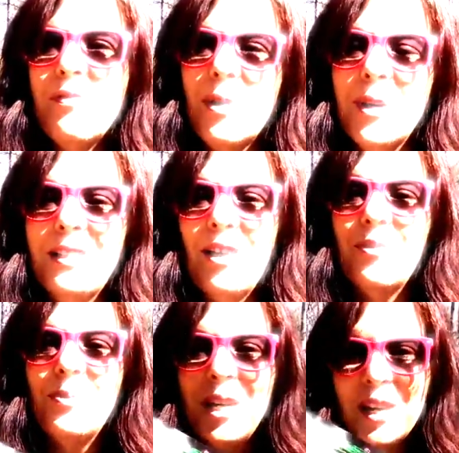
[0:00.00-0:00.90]
find
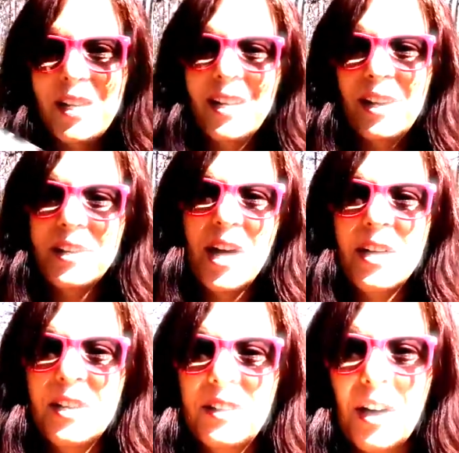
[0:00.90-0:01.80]
myself beginning
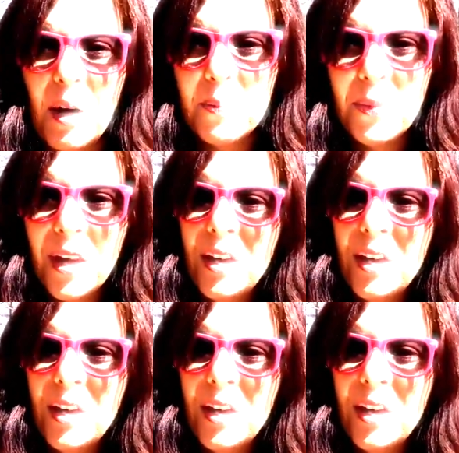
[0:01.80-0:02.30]
again a lot.